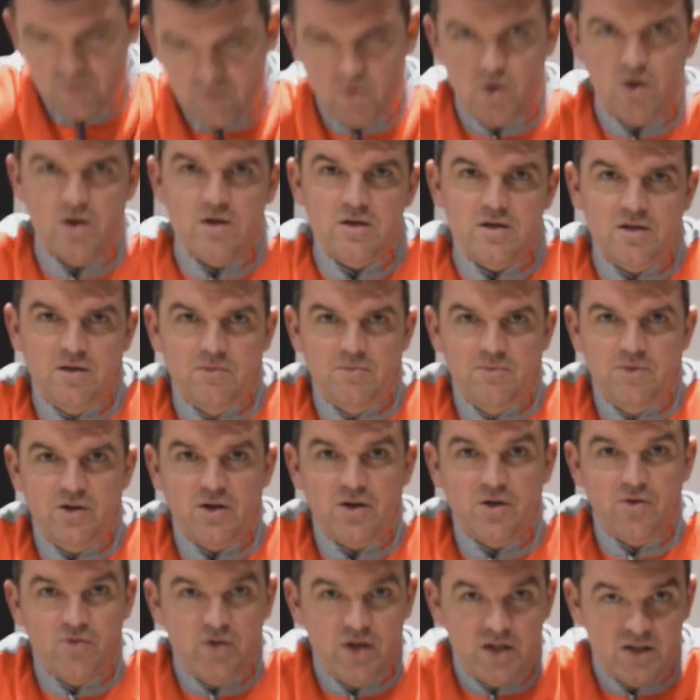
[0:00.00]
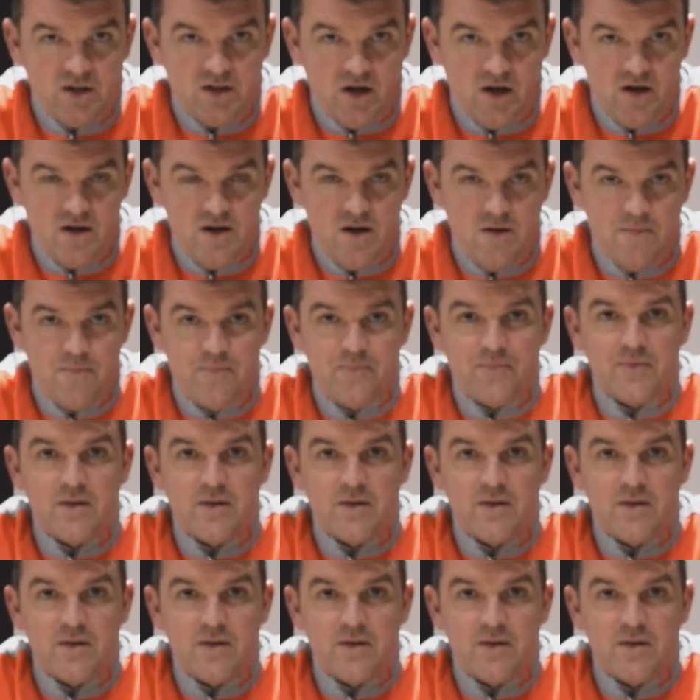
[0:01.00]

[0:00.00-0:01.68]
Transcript: wants them. They're going to return them.